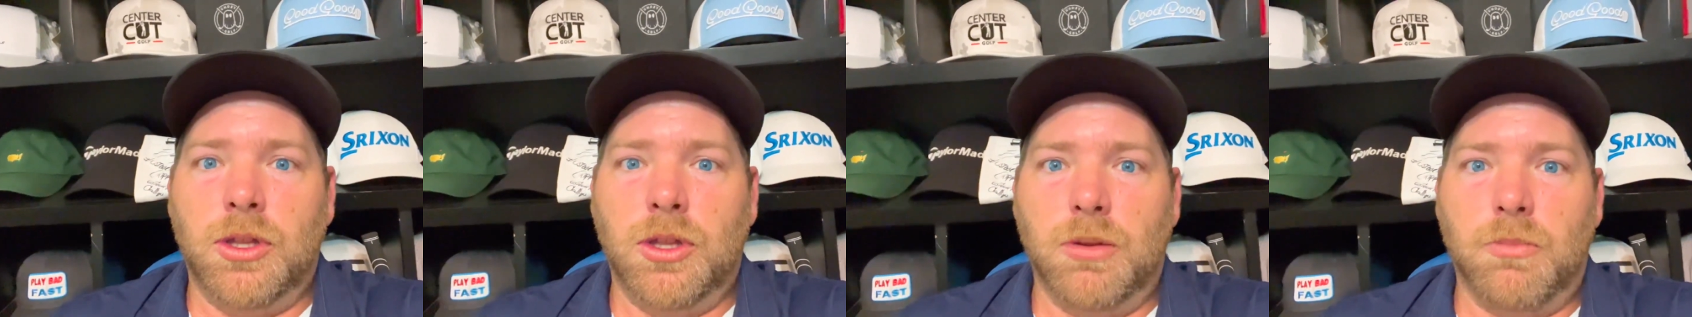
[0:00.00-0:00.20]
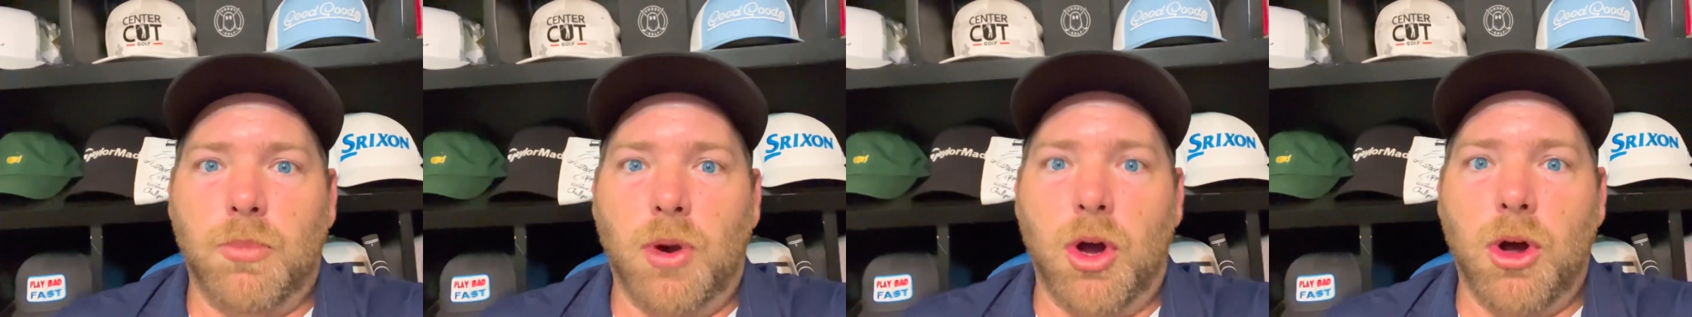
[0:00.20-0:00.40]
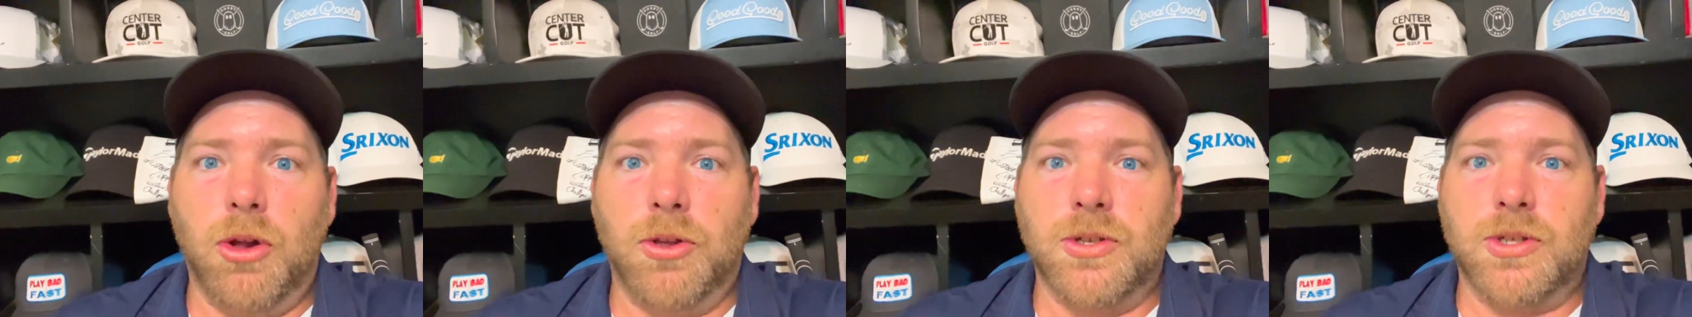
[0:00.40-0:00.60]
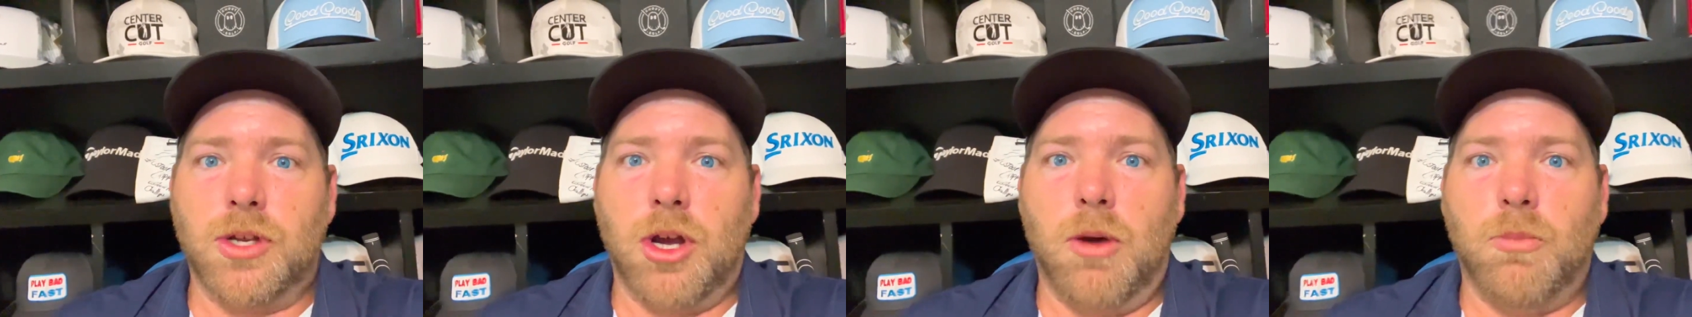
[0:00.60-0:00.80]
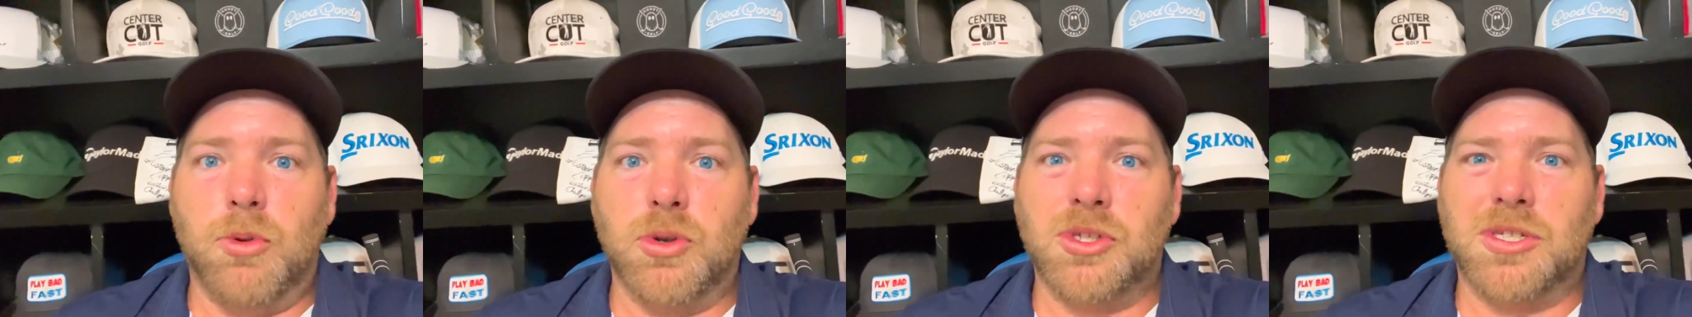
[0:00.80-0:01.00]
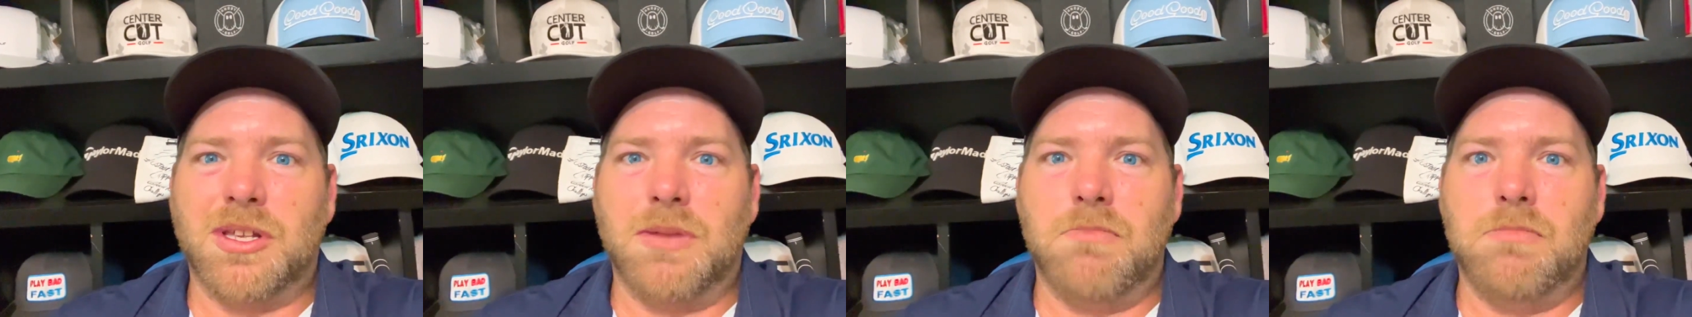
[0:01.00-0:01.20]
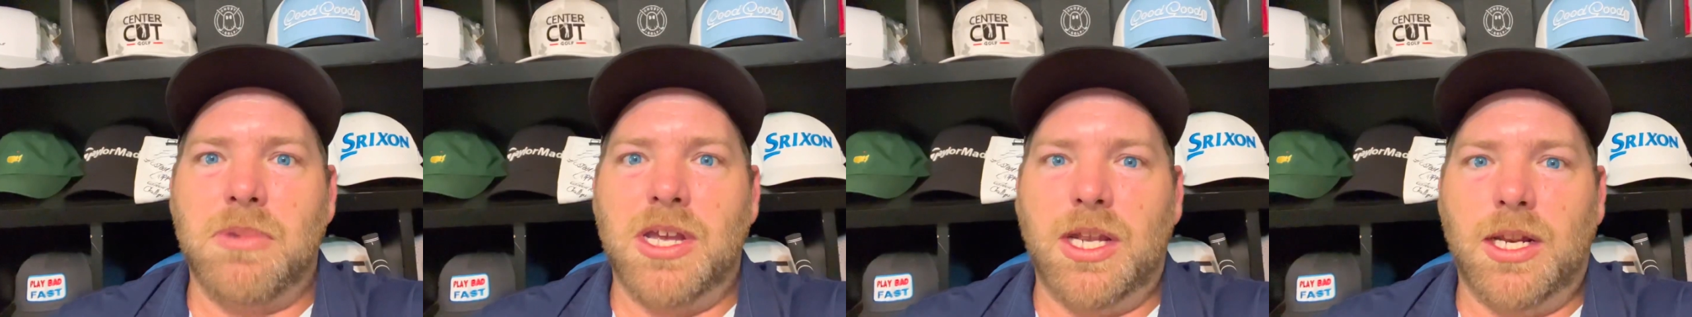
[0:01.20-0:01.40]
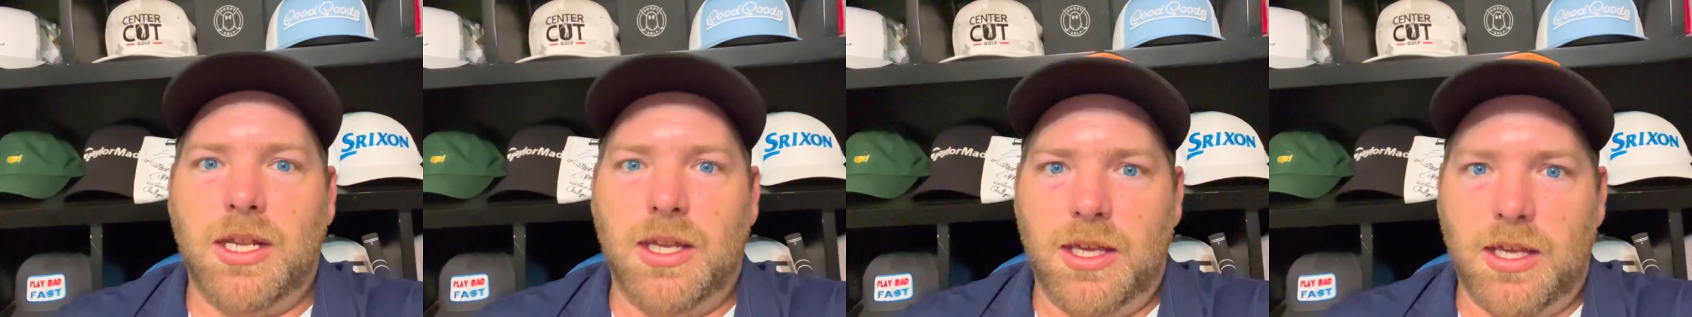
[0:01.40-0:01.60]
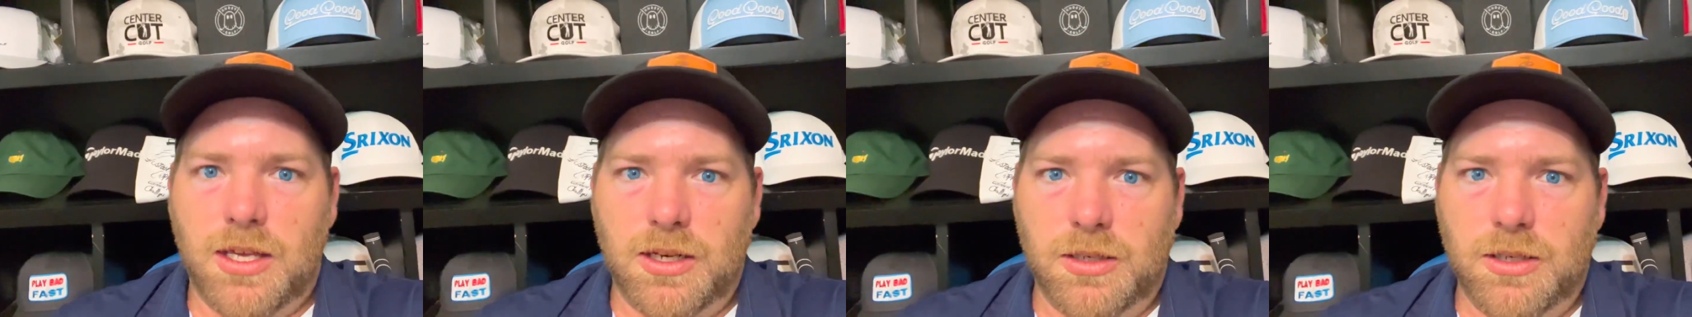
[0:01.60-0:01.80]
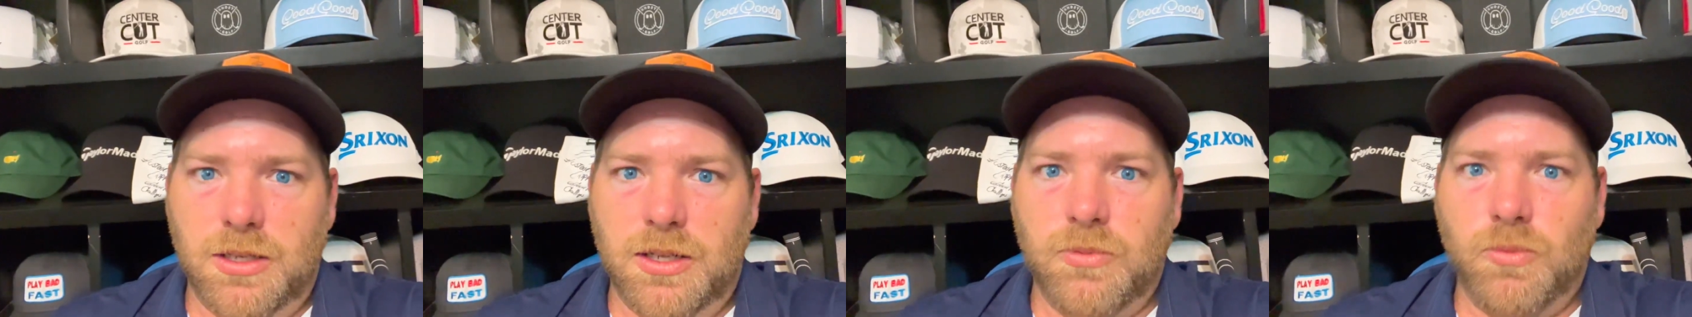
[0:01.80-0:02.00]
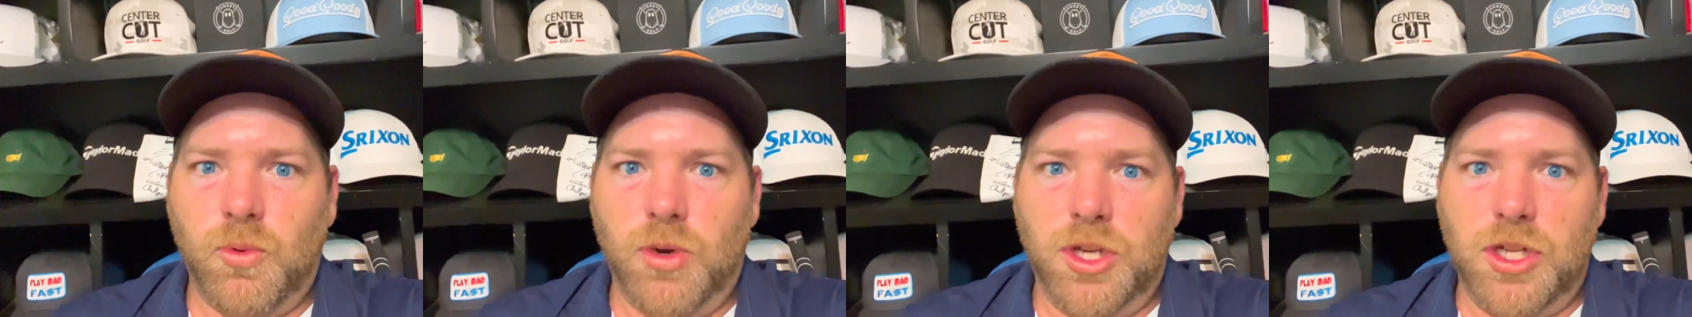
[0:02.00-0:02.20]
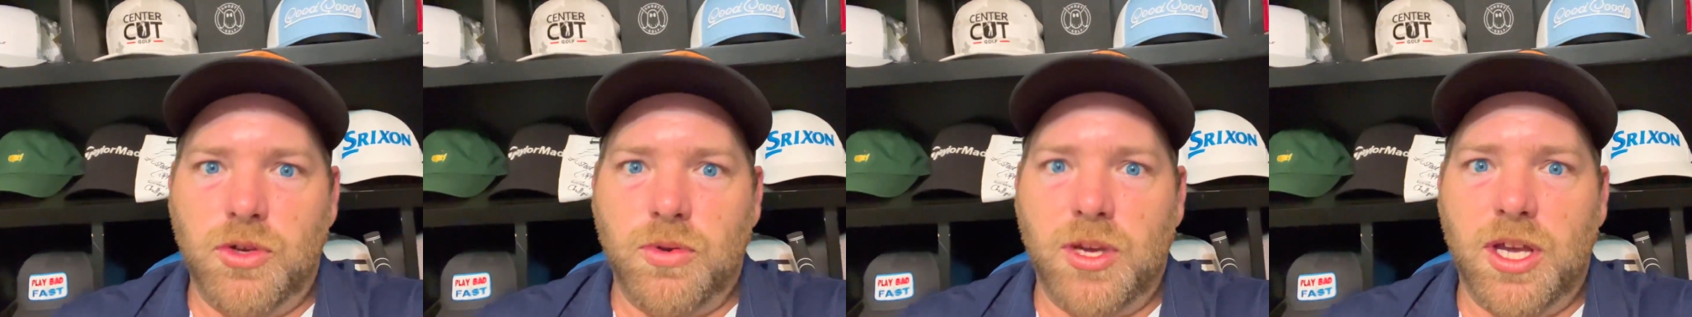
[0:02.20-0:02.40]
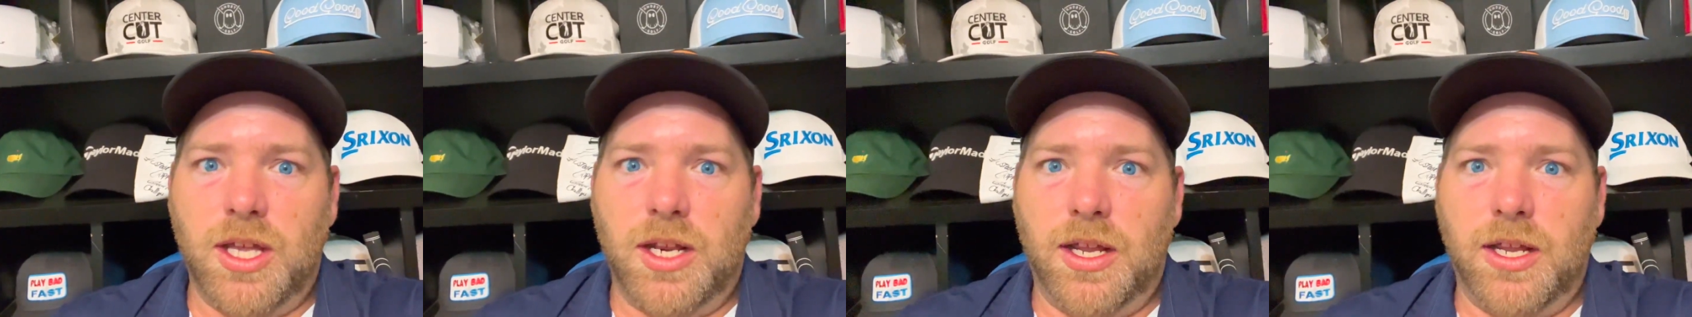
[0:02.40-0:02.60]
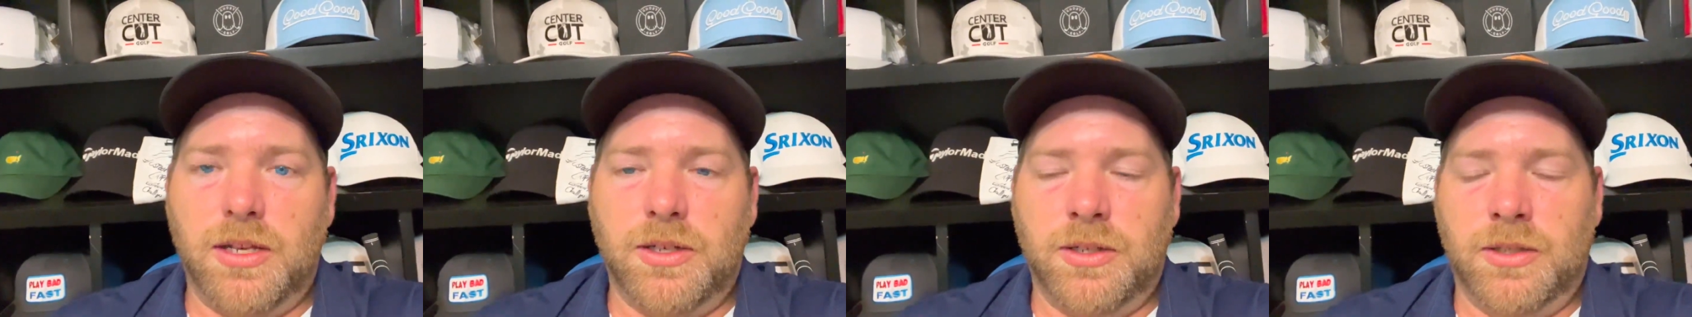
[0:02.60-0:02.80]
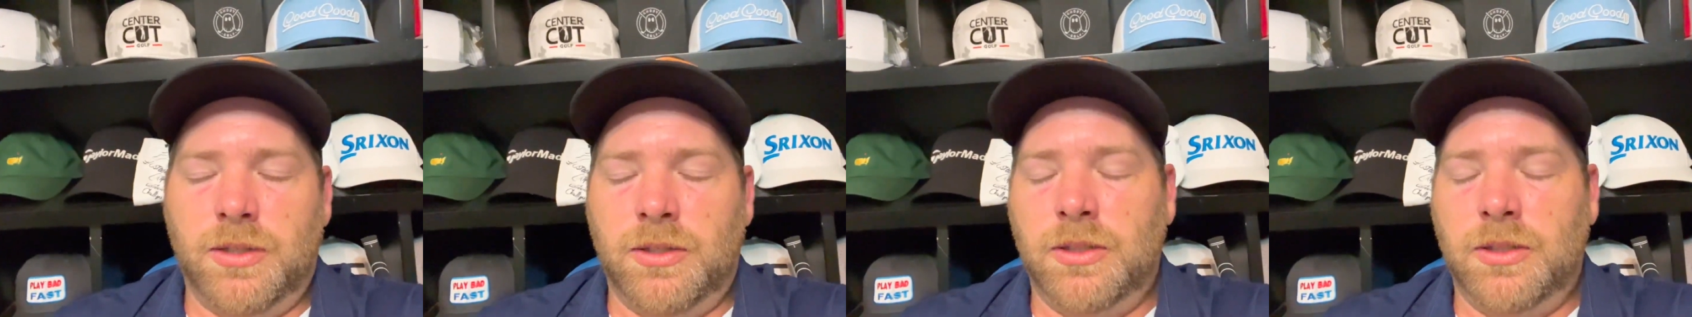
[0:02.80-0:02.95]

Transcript: The ball is almost immediate when you hit it.